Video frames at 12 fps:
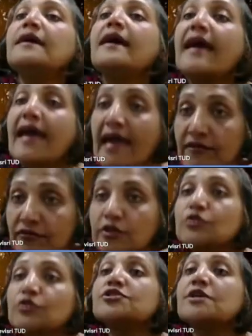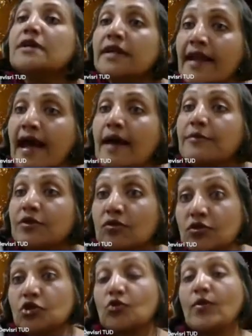evolution did happen over
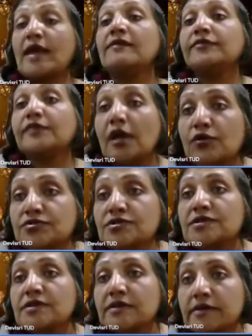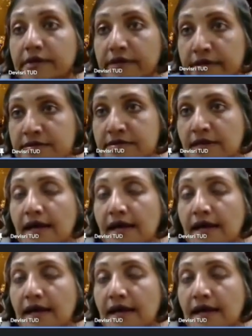12,000 years.